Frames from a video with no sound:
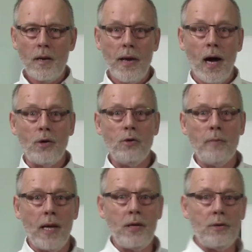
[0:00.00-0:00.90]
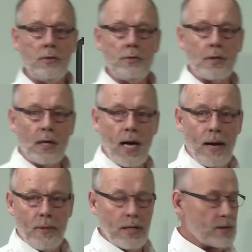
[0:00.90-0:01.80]
Now you may use a
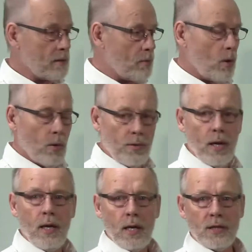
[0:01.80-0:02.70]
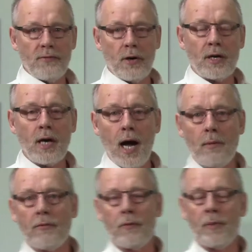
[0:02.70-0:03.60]
combination of both. It's very
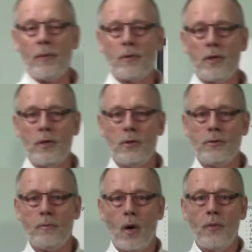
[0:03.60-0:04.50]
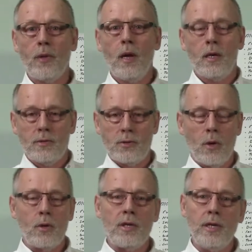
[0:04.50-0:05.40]
common for people to use both
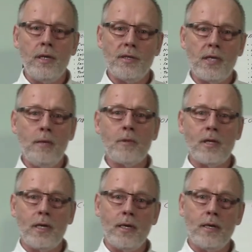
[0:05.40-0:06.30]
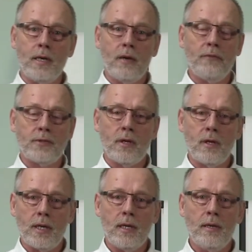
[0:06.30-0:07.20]
zone cleaning and team cleaning in a
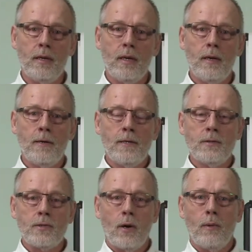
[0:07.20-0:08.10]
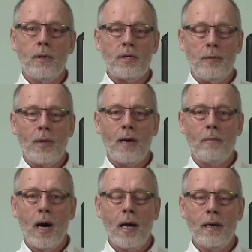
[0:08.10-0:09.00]
facility. So keep that in
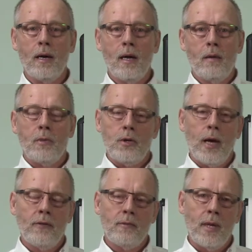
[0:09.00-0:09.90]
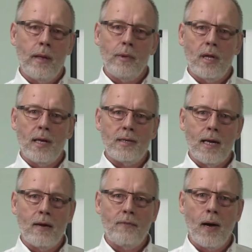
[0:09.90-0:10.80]
mind. But you have to be able to
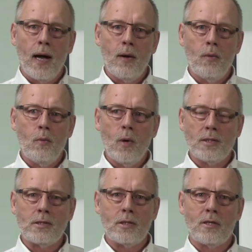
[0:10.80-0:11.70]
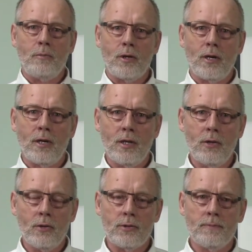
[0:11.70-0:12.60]
identify which system you're going to
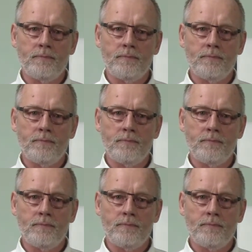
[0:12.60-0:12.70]
use.